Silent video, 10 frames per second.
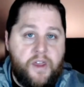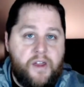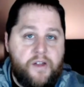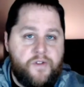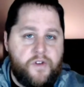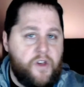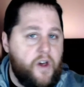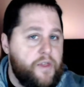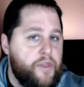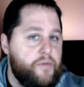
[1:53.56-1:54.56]
to
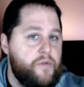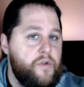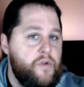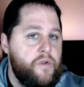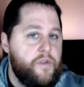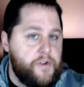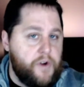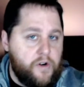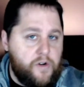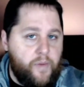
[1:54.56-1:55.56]
cut through the
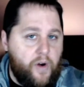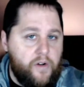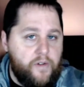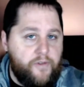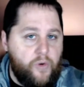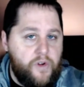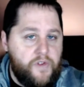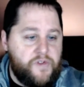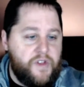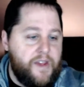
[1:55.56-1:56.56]
darker part of the
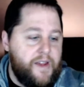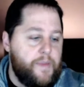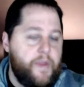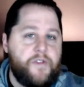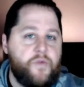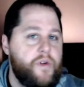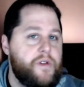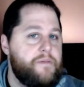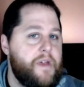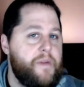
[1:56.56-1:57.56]
forest, that's
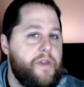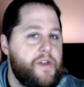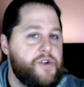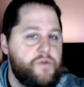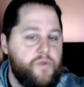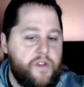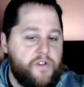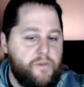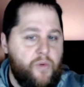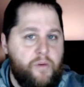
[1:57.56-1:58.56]
when maybe they should run
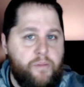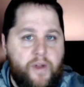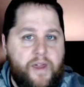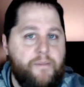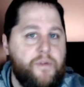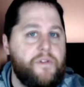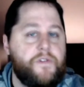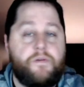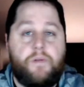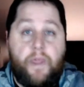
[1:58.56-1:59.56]
into more
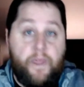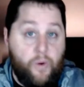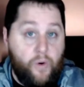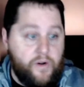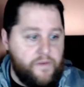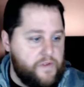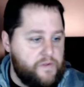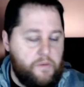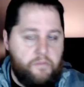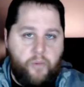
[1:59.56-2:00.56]
brambles and
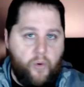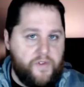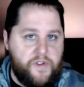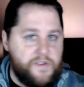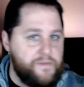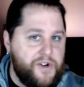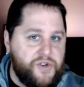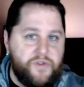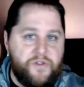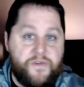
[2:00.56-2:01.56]
thorns, poisonous
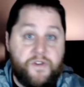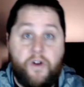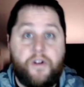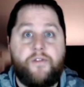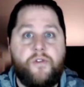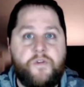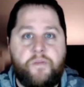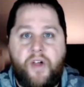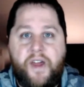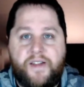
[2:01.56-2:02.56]
mushrooms, carnivorous
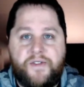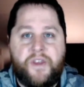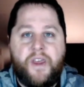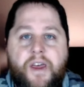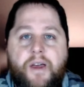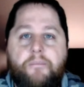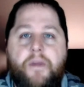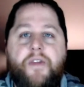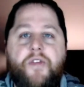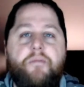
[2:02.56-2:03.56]
plants.
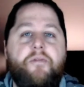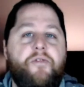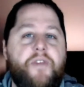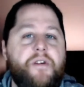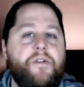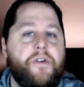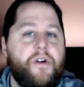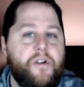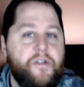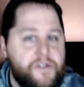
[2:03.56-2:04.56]
Make them feel
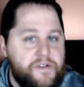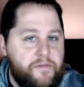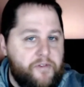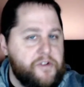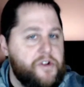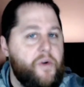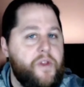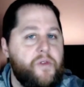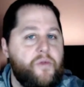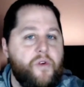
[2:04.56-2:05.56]
hurt for going
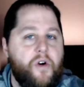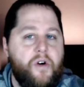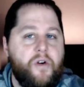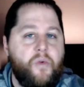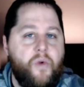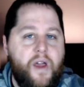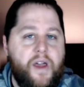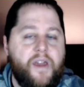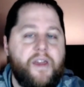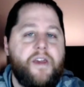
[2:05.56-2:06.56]
the wrong
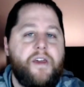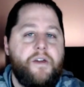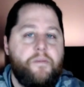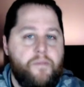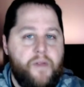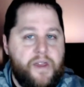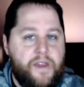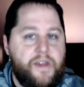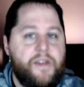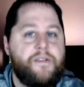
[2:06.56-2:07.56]
way. Make
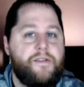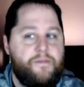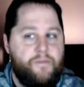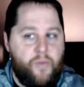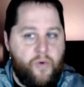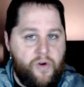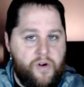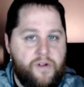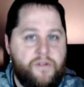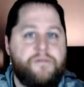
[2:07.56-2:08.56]
it
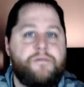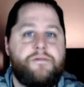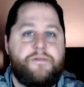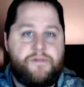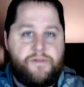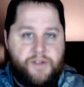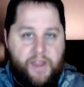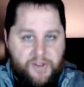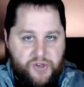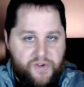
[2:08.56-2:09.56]
more
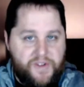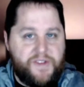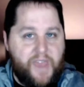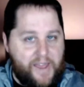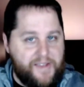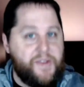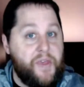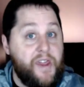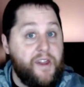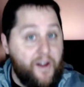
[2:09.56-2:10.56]
dangerous as
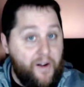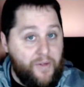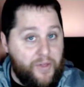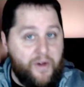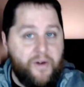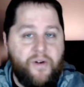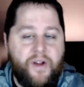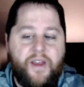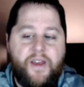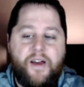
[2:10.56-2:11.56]
they go, though.
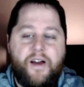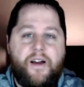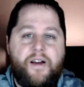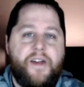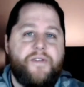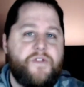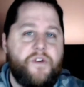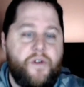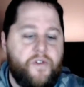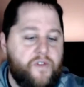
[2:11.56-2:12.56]
And
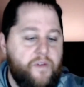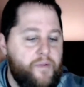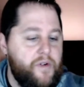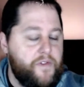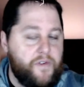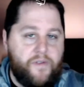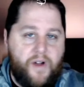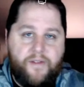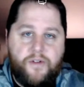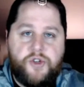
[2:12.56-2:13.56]
so a simple
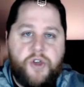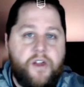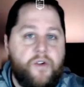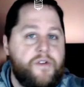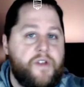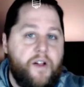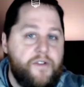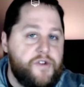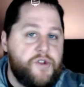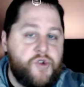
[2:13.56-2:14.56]
survival check or
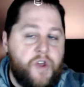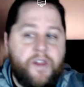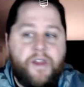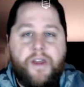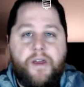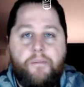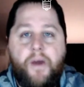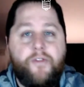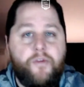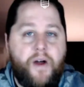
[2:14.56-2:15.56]
intelligence check
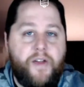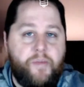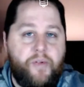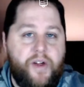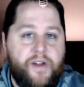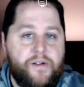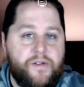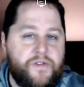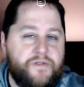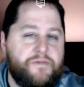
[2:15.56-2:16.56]
might remind the
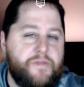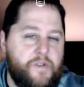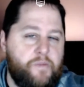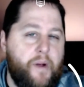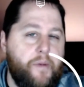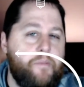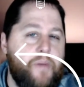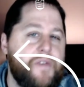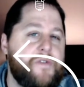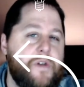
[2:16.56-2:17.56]
players it's probably
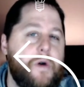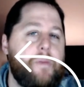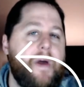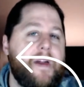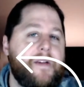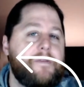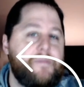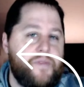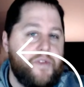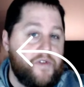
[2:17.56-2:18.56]
best to go back
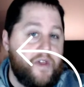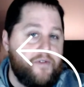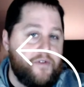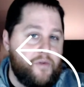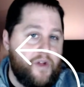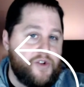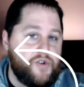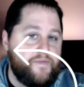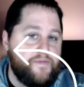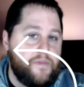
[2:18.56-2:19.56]
the safer
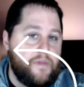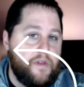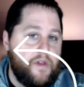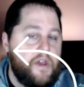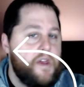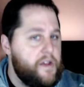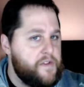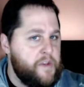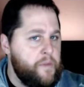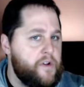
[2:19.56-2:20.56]
direction.
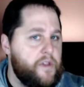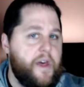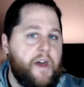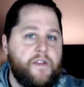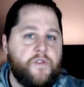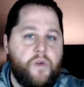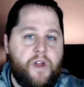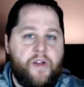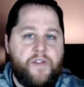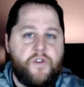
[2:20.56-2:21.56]
Similar to that is what
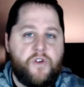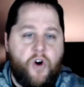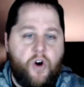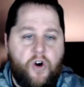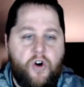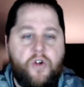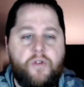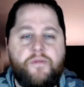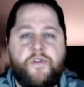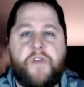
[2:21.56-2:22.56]
I like to
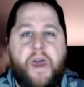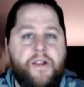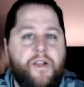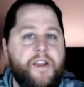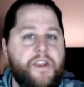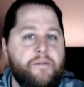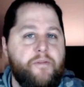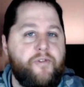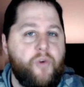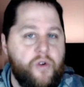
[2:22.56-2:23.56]
call satellite
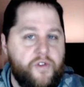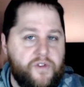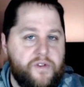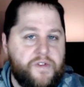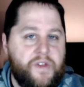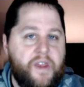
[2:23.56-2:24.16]
enforcers.